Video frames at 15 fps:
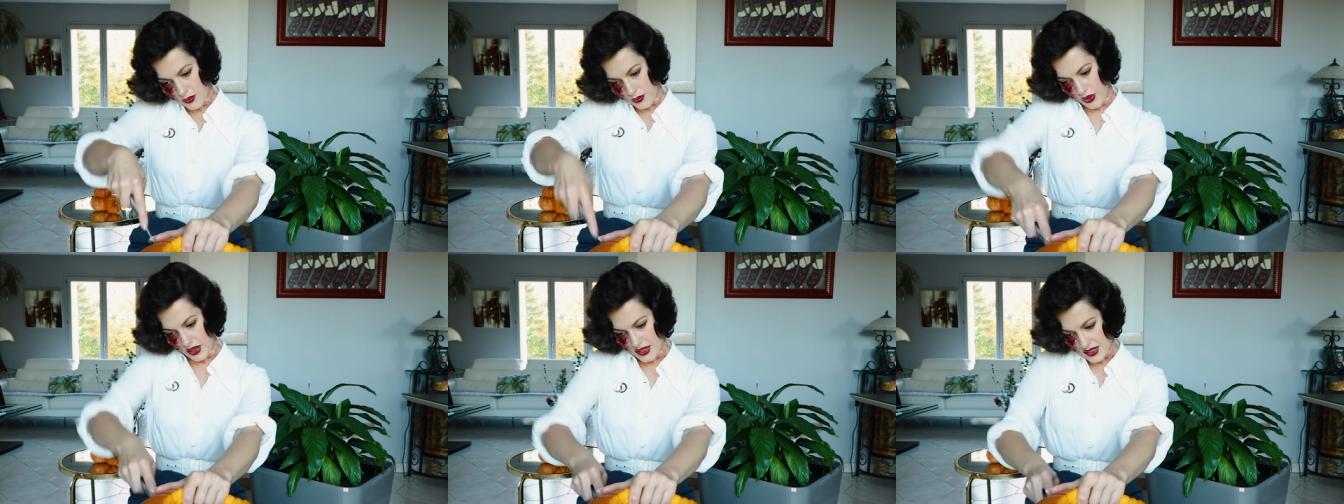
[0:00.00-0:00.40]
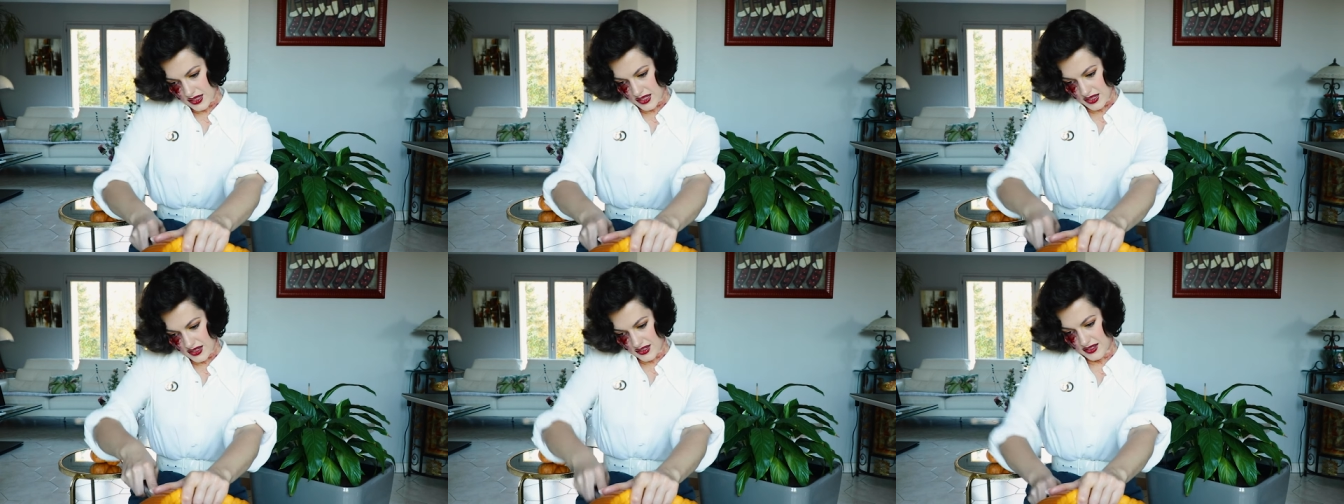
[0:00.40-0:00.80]

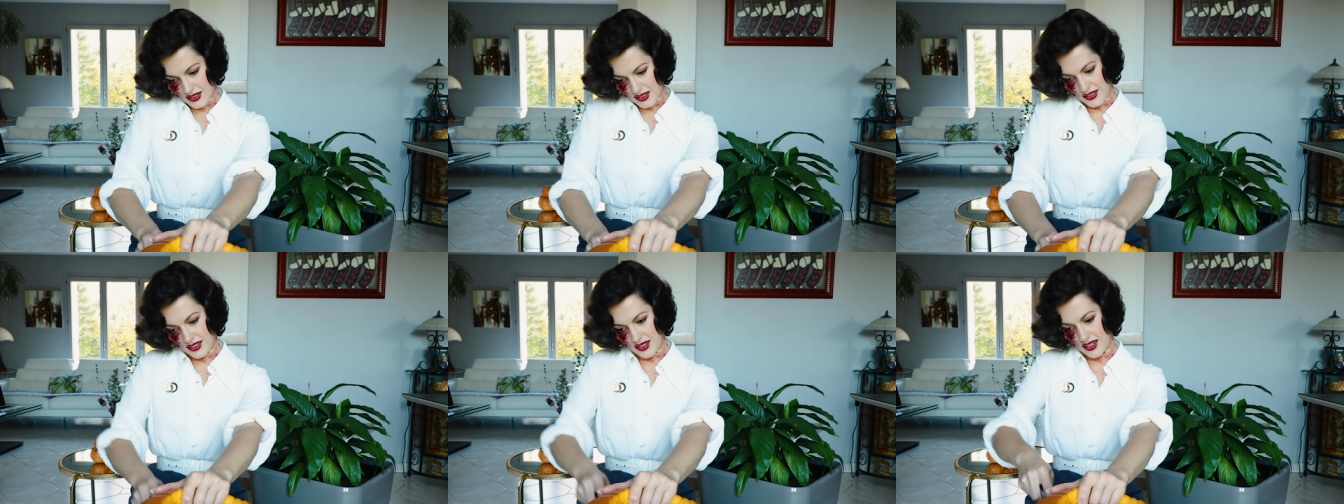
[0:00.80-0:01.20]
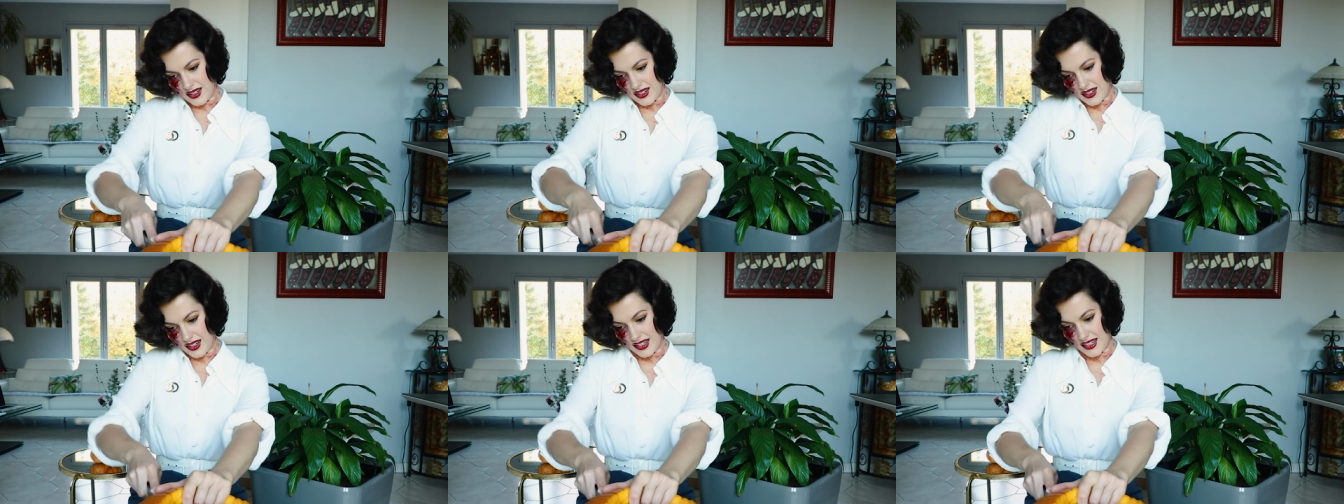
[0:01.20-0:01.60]
but
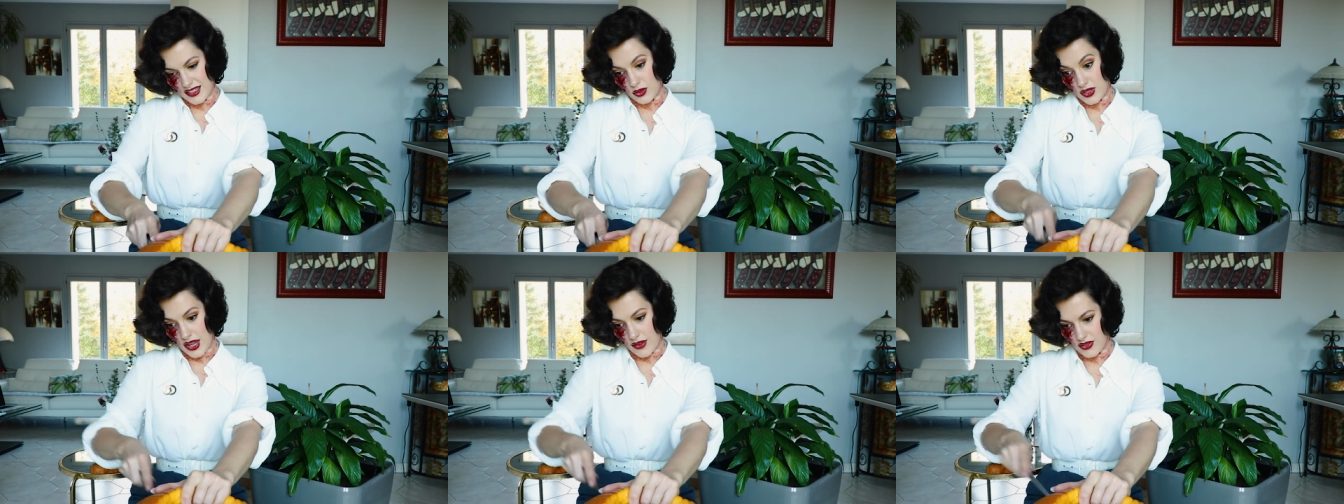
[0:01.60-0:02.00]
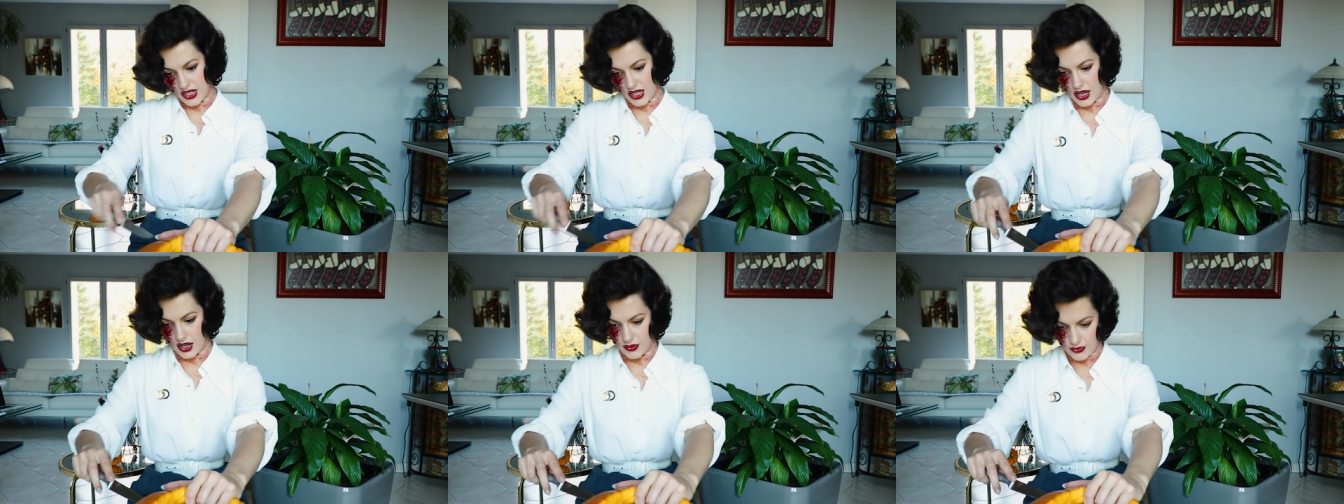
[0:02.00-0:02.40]
I guess I'll just have to
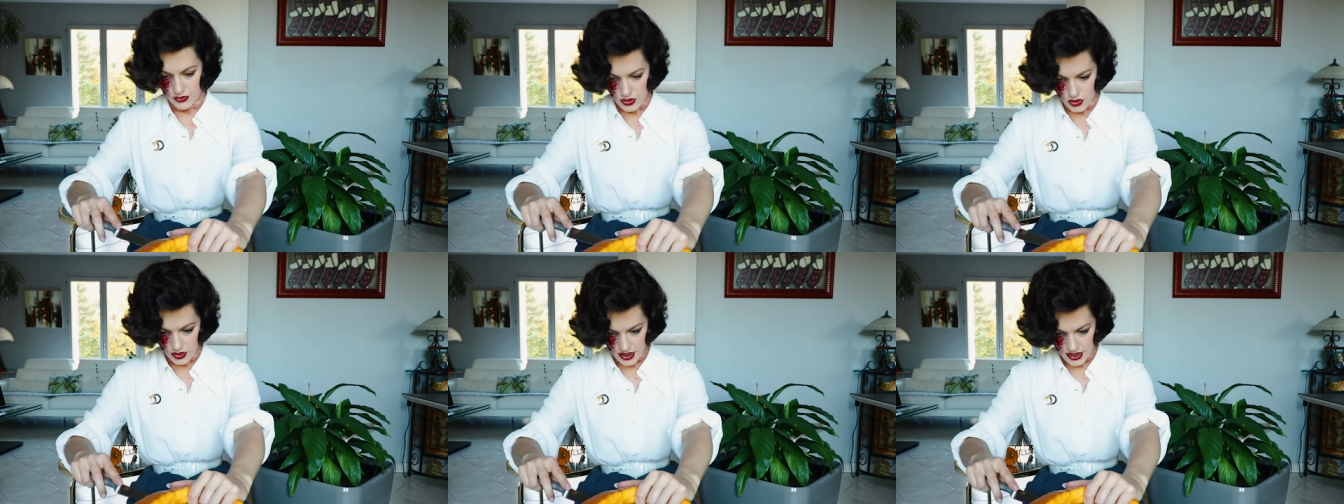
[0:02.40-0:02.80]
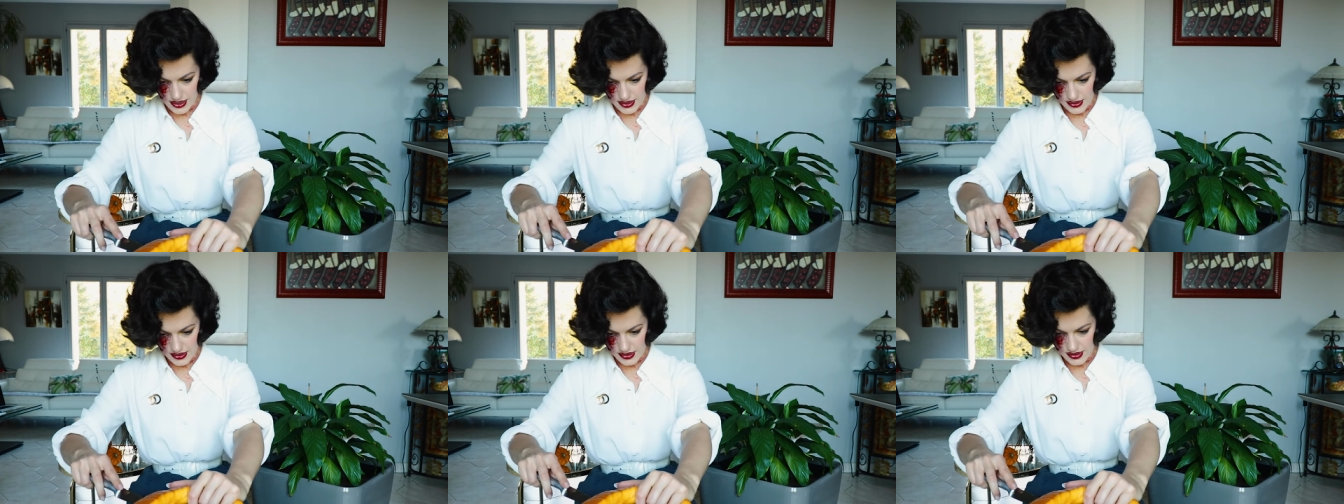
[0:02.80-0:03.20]
cut for you
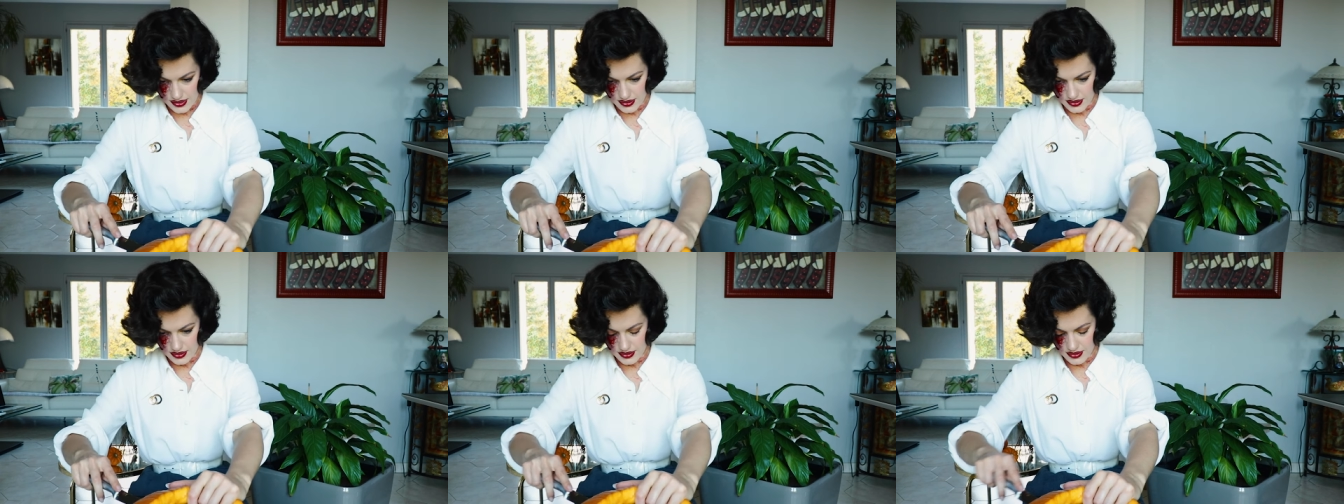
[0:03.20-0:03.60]
guys.